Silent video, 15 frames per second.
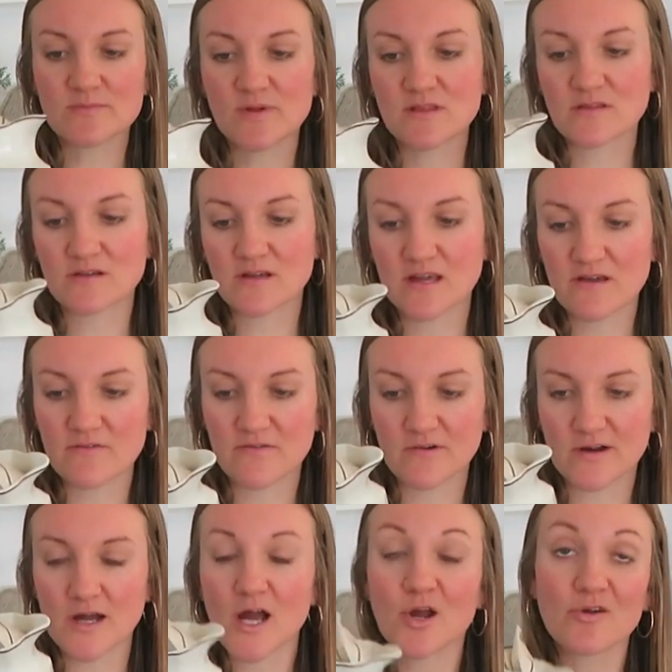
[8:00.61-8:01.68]
had been looking
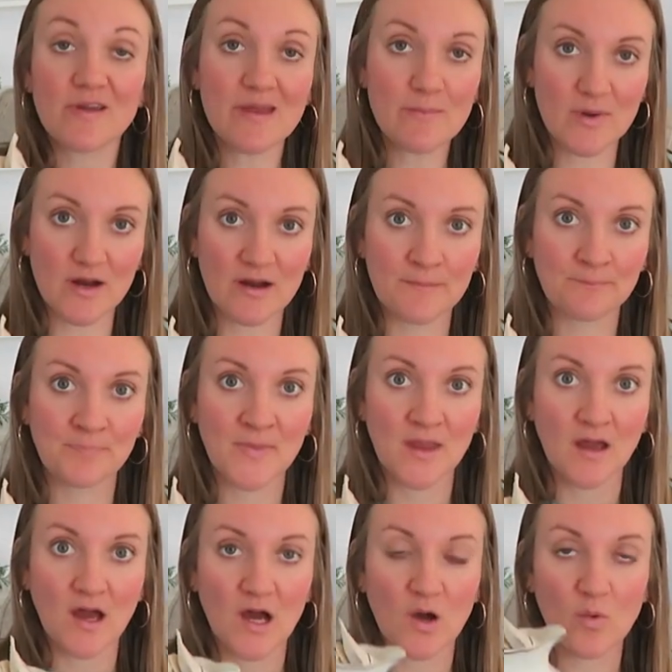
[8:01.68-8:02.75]
for a creamer,
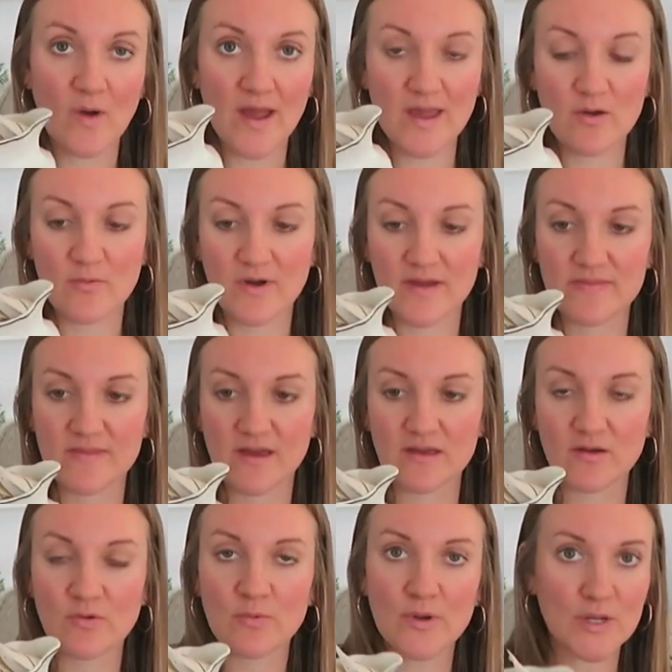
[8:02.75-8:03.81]
a white one
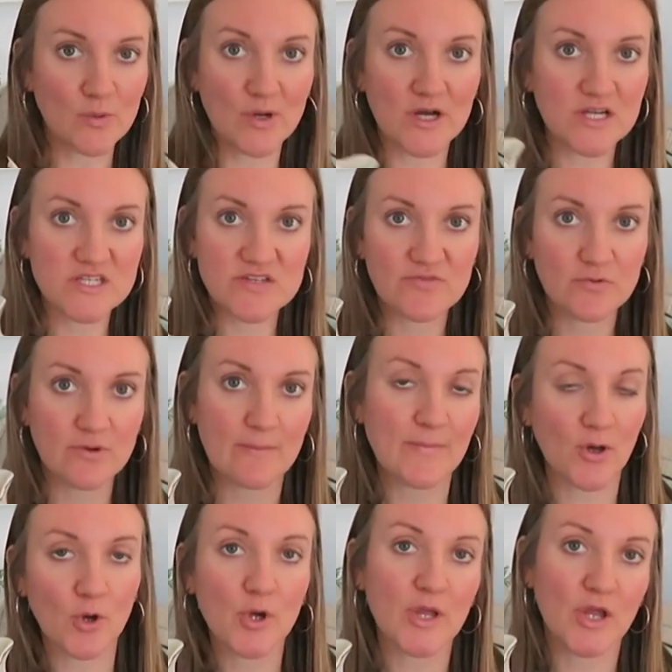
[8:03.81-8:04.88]
that it works for
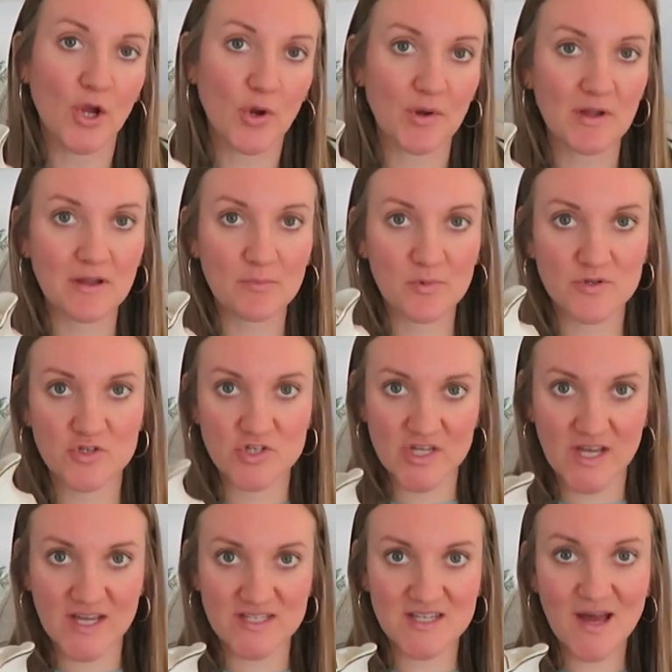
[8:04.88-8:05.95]
milk and cream when she
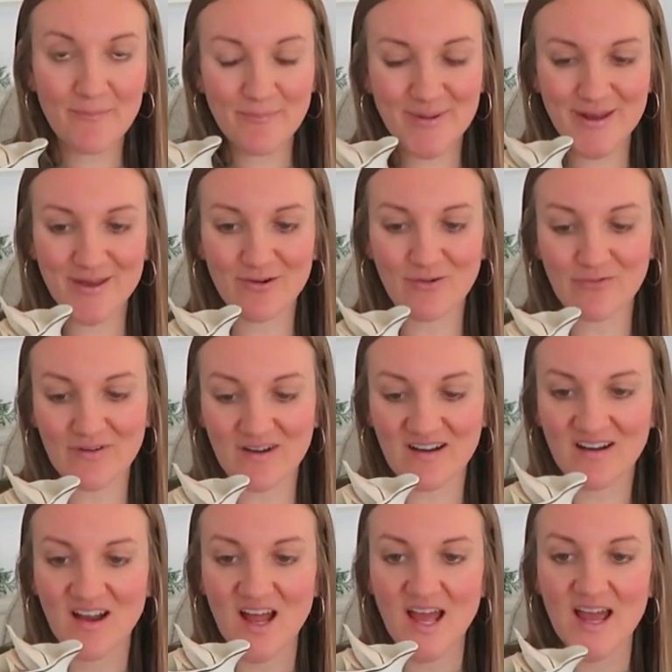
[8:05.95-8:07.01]
has company
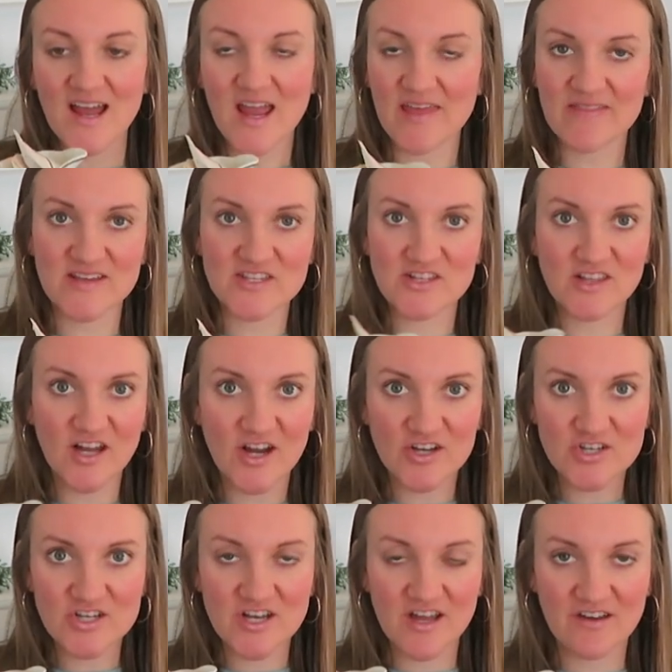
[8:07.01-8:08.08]
over, and that's
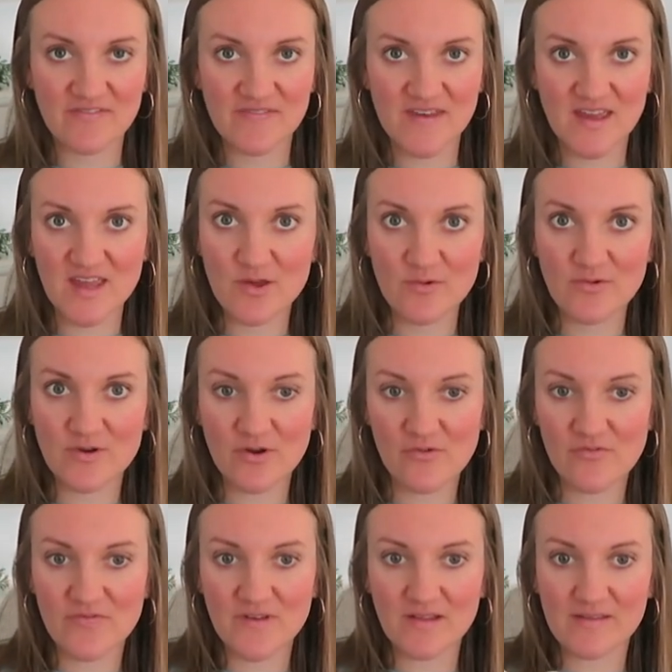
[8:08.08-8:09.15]
large enough that you
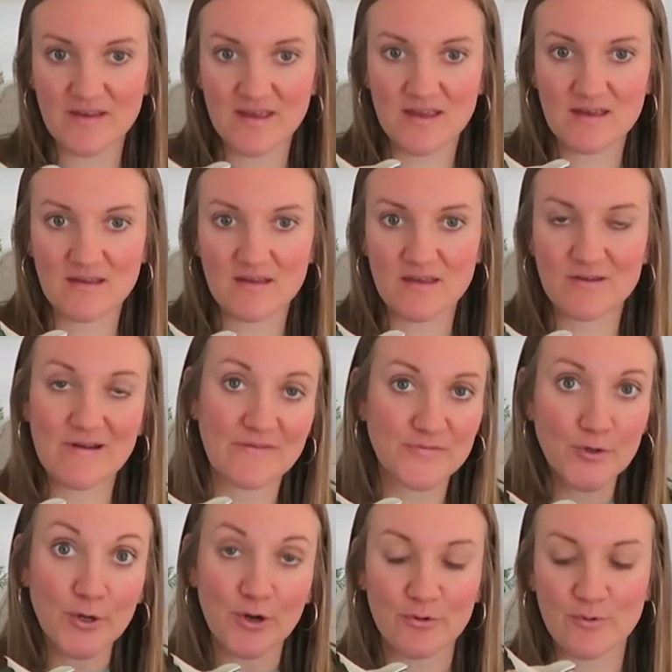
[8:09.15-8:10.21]
don't feel like you
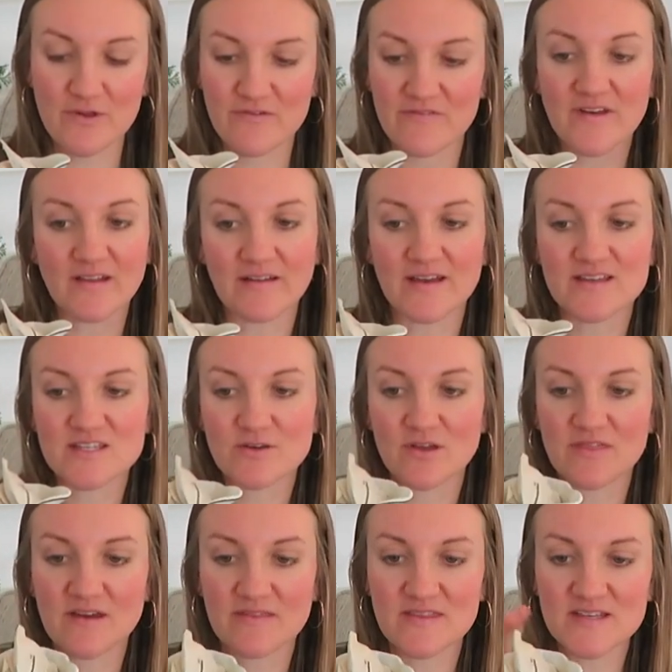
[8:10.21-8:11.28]
have to go refill it. So
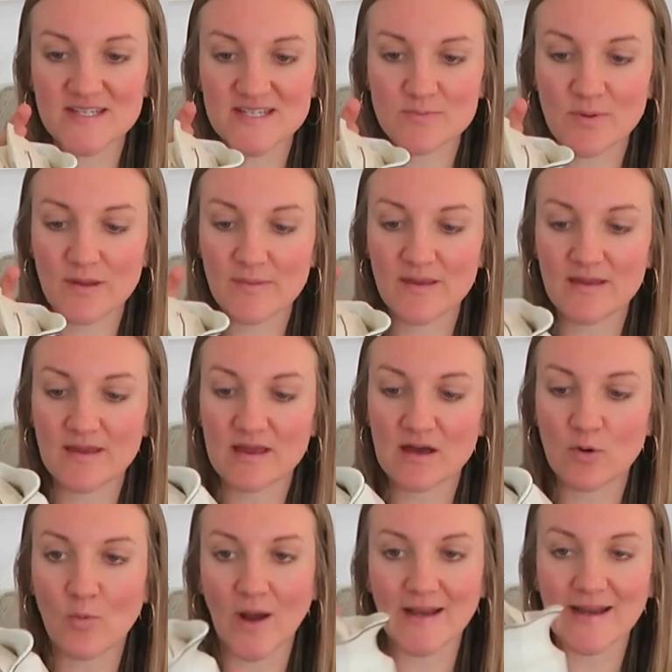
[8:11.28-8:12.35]
I thought this is probably like
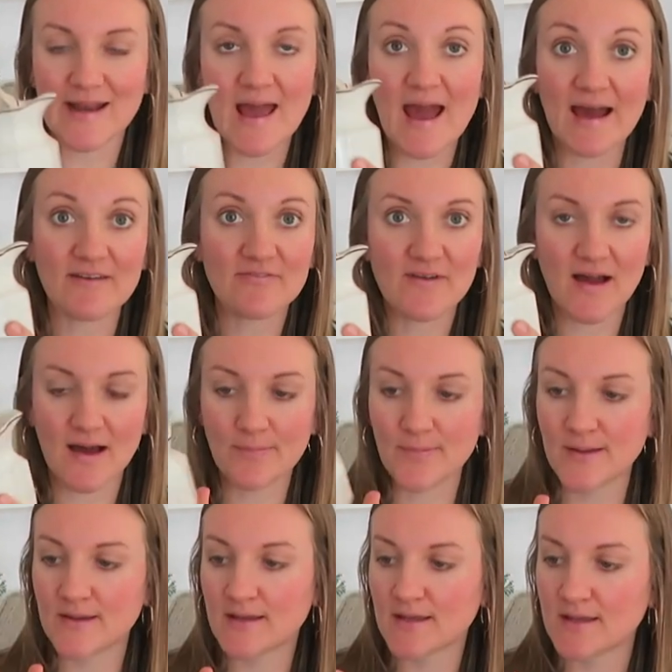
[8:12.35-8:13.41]
a one and a half cup